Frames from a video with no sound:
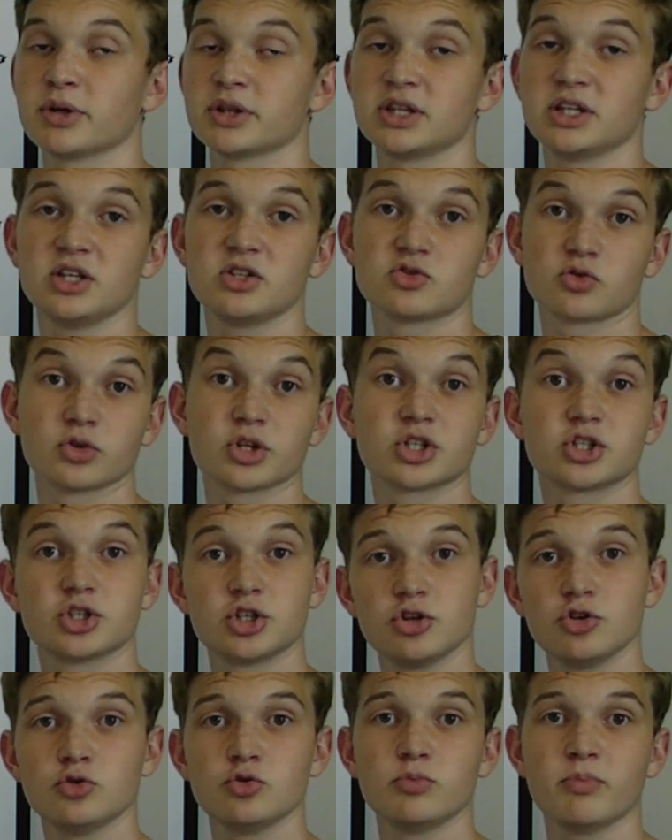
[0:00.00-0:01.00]
but these are the
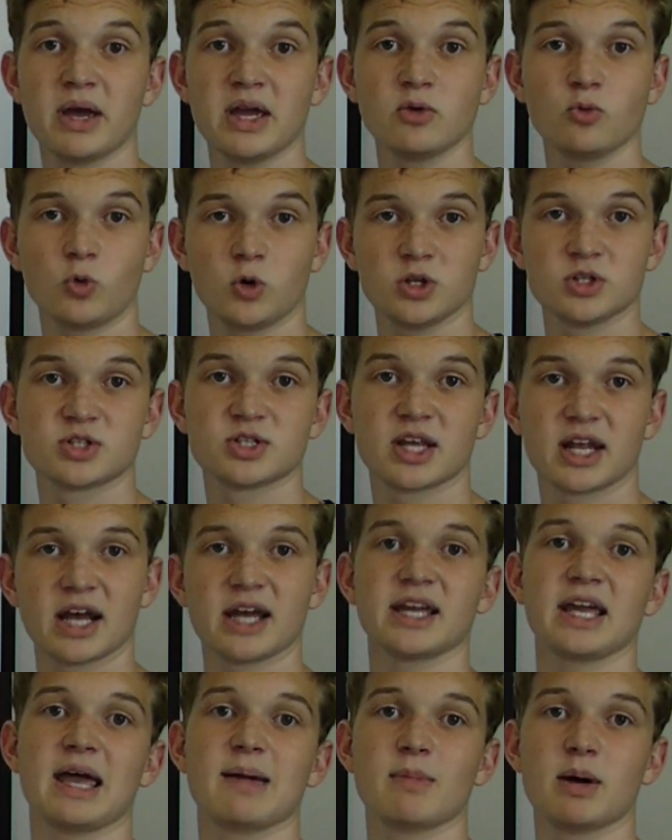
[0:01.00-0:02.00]
two main ones that
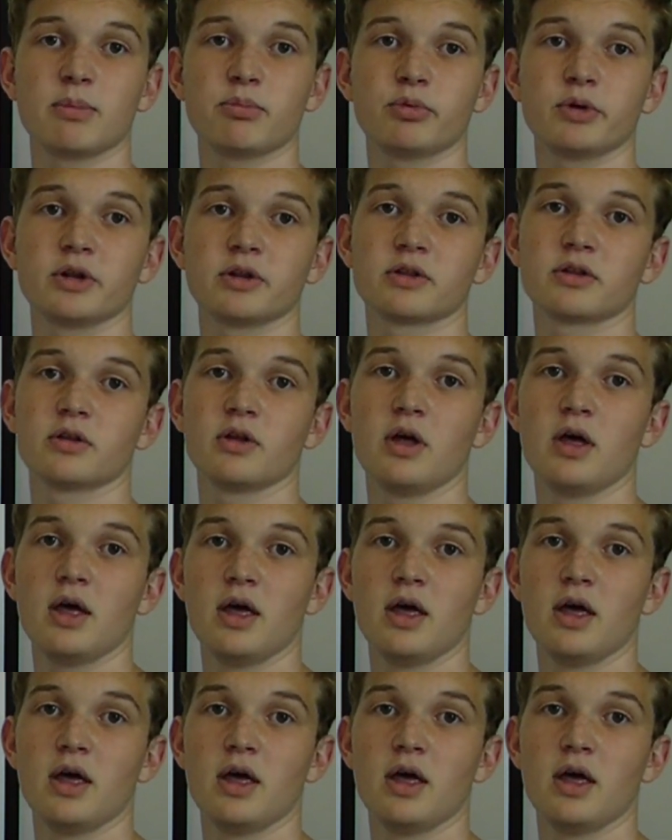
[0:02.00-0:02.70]
I came up with.